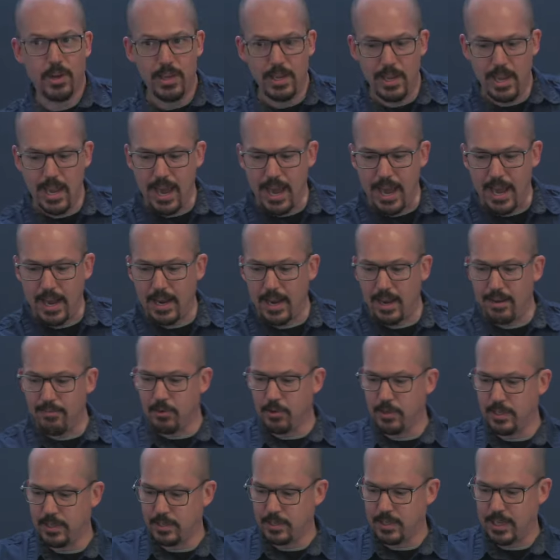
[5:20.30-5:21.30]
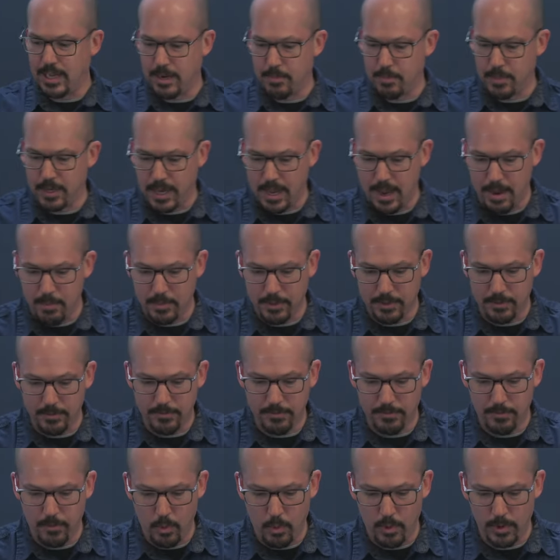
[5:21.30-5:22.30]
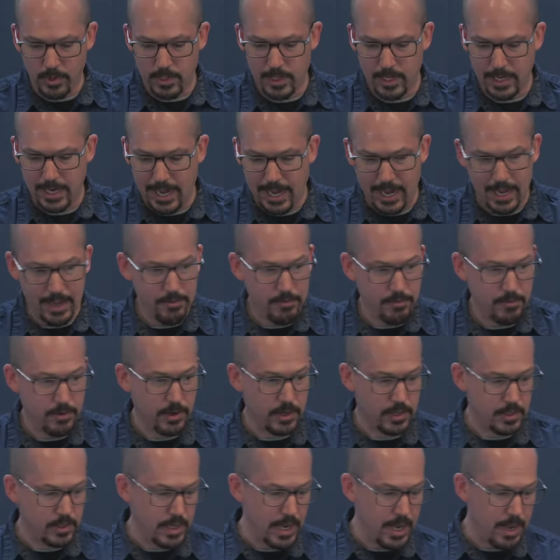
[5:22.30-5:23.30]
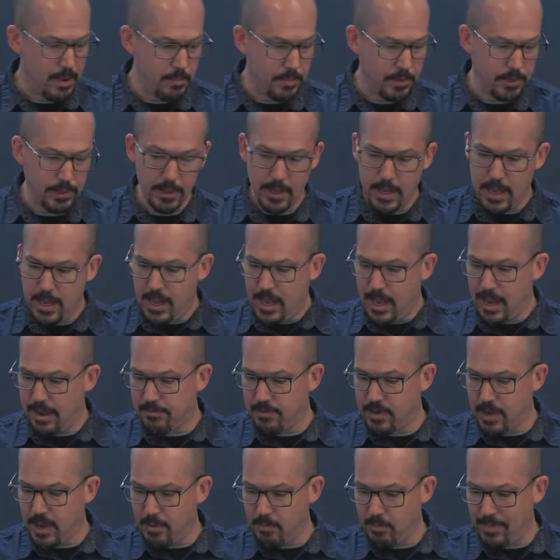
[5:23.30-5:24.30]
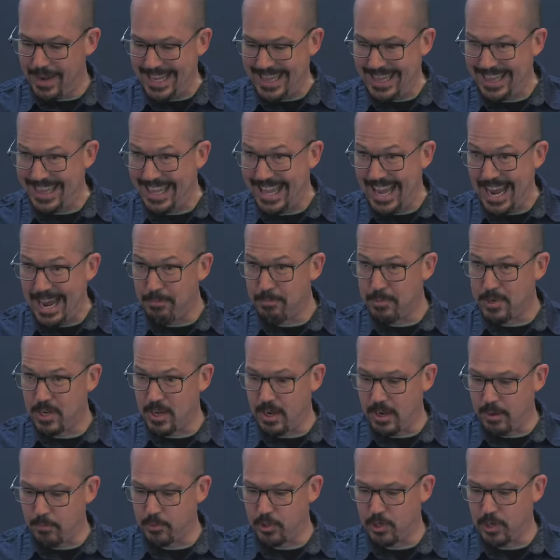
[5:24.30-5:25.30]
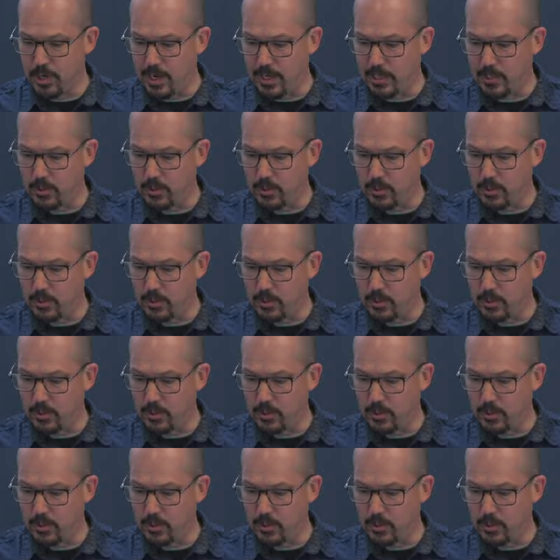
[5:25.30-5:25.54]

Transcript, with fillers: yet. I've only set up a couple for today. For example, I've got my laptop shot.